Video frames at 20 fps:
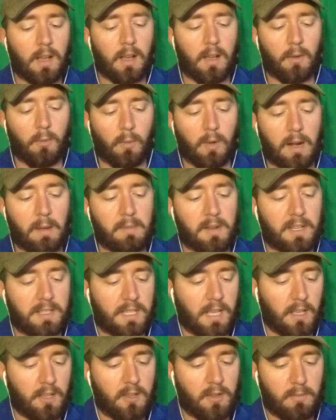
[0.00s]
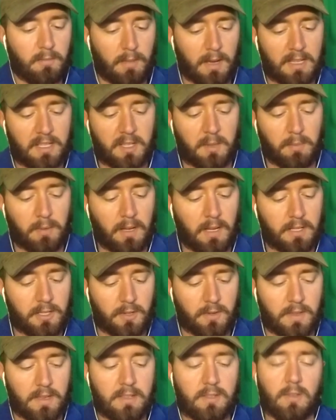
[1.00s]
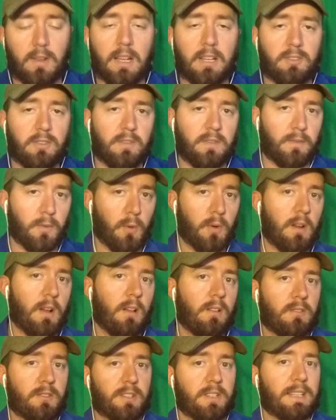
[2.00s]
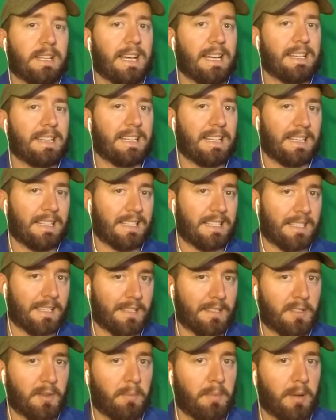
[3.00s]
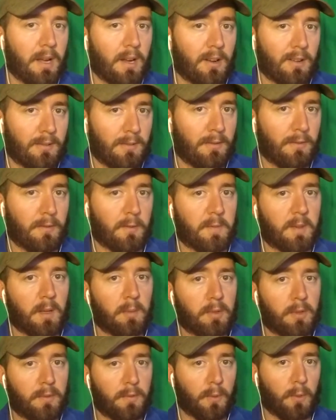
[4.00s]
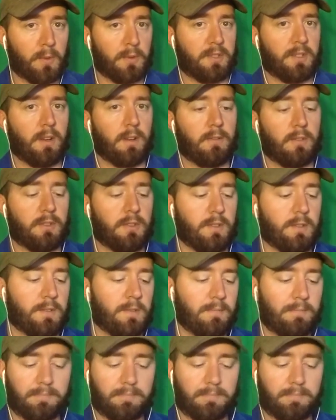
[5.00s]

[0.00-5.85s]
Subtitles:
What I'm going to tell you might surprise you. These are actually $4.99 a pair from W4 Services.